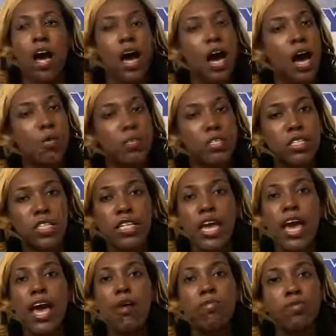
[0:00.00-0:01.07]
I was in an
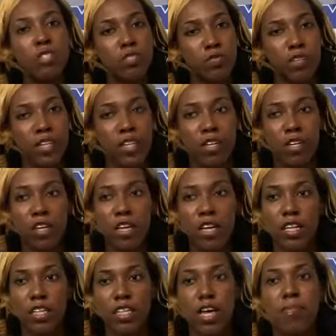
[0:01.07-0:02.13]
atmosphere
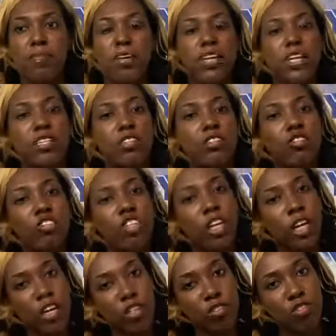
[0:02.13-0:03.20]
that began to
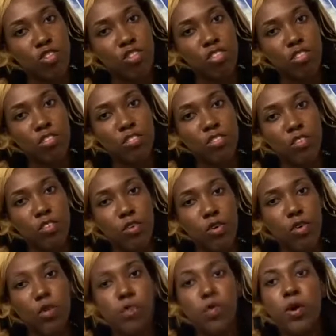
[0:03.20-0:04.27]
change
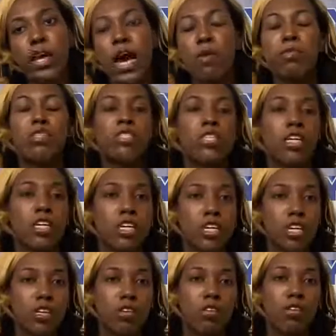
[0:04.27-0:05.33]
what I was
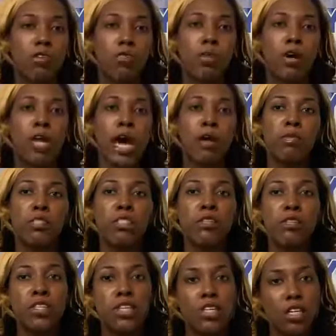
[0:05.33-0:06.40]
thinking, what I was
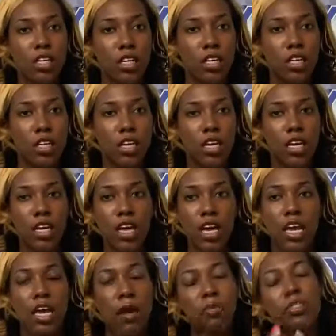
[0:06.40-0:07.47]
feeling.
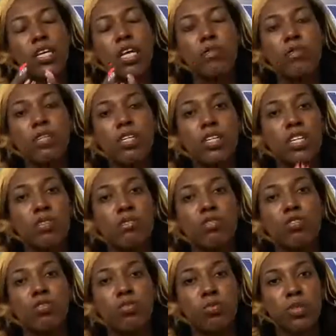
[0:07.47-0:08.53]
And I was able to come
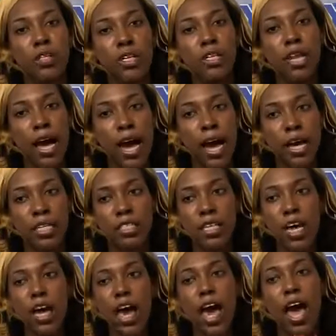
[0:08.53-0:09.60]
to realize
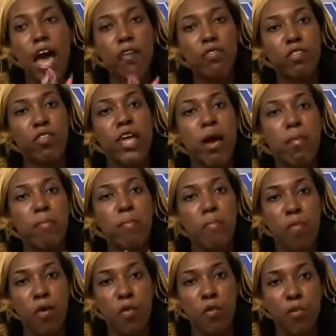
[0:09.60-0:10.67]
after that
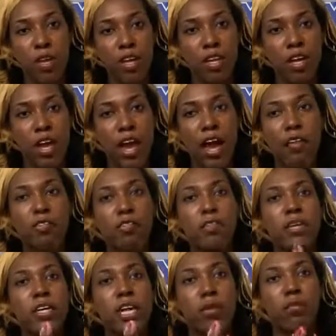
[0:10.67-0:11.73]
moment, after
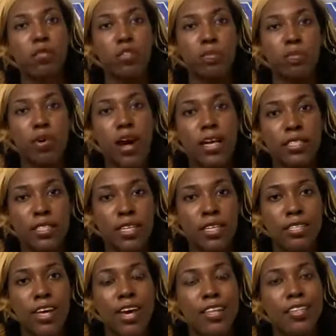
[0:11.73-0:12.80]
being able to process,
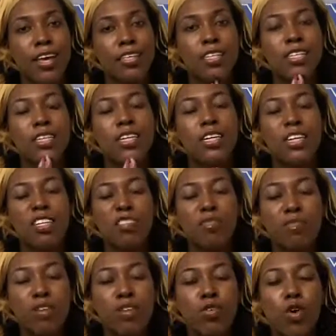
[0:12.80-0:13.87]
that the
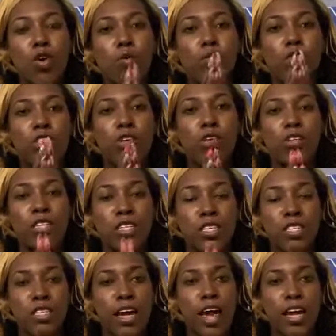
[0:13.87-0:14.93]
enemy was on an
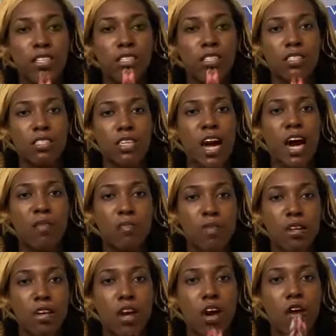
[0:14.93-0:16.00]
attack to stop
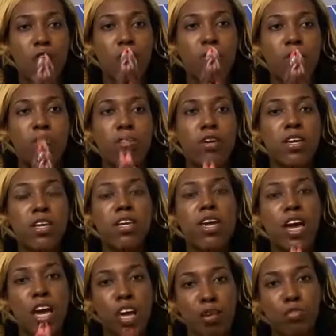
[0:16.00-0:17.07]
me from being
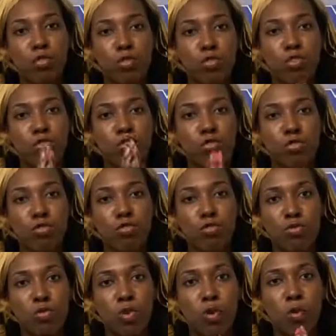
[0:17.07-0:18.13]
able to
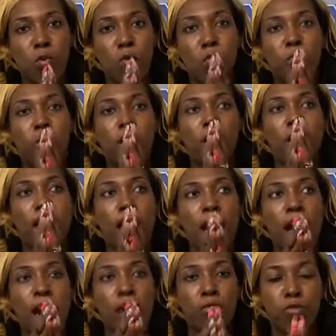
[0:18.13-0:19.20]
do what
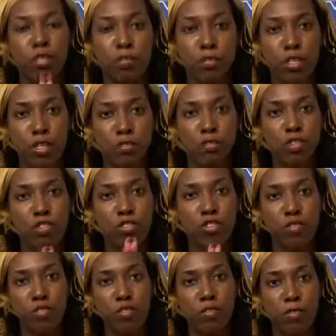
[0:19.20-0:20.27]
I was purposed to
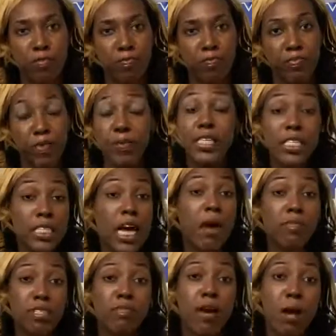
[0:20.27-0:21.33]
do. Because that
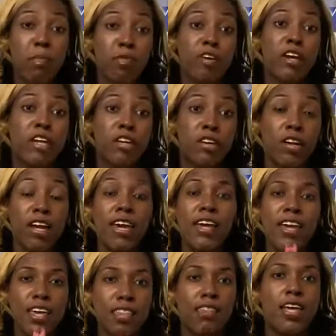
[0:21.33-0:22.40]
was my prayer
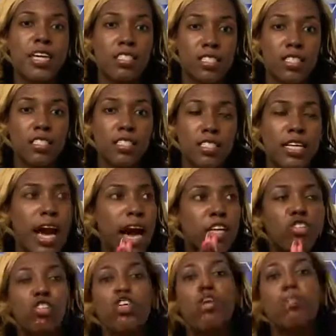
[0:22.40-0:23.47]
in that season. God,
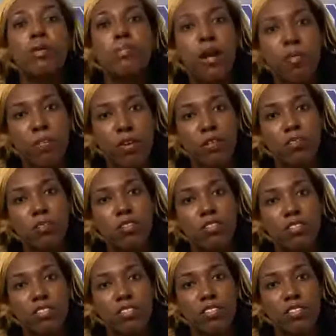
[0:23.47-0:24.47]
show me my purpose.